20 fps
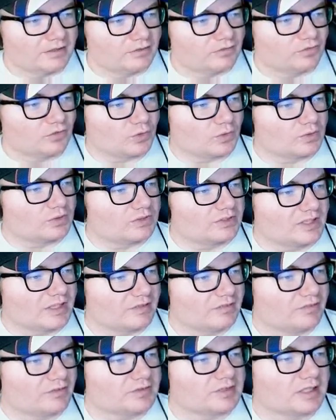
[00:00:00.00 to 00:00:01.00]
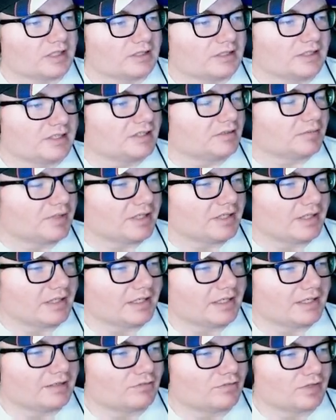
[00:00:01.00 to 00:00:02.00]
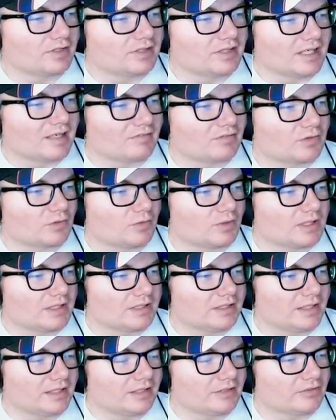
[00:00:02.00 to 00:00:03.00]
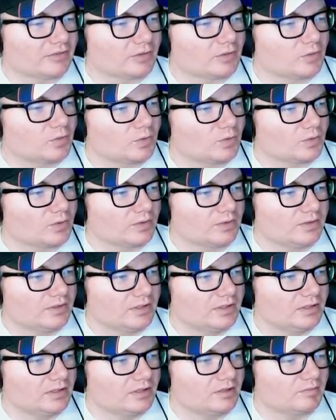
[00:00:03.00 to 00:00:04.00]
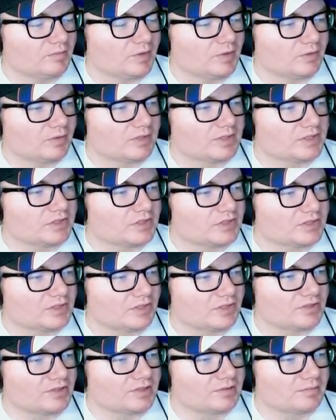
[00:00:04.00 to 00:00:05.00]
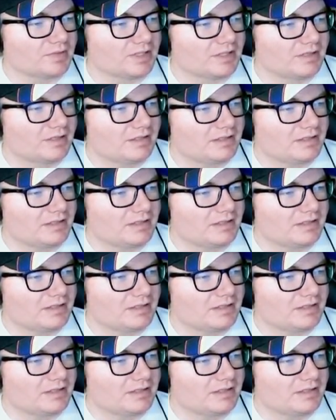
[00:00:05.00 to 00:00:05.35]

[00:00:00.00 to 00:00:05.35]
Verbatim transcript: And of course, after talking about, hey, I finally have a quiet day to record, a mower has started,